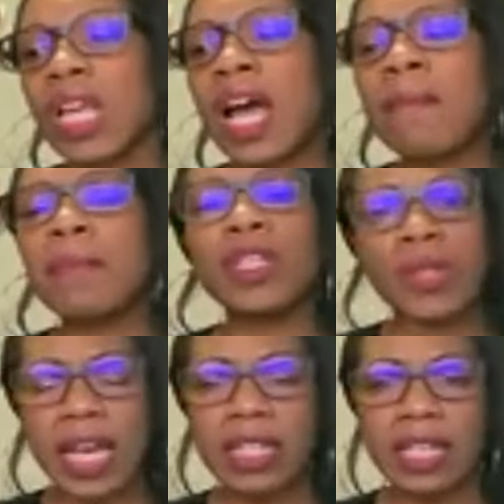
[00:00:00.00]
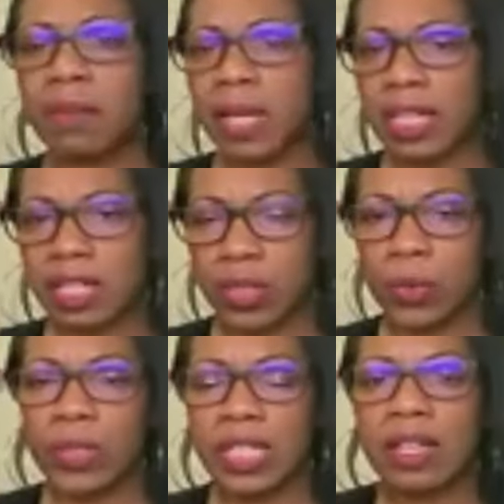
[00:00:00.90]
Um, but you can anybody can
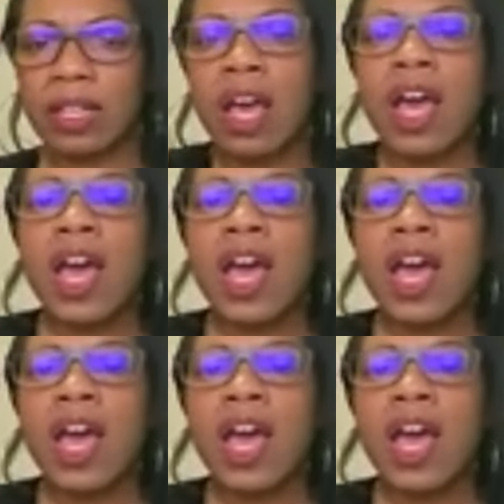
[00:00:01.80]
use it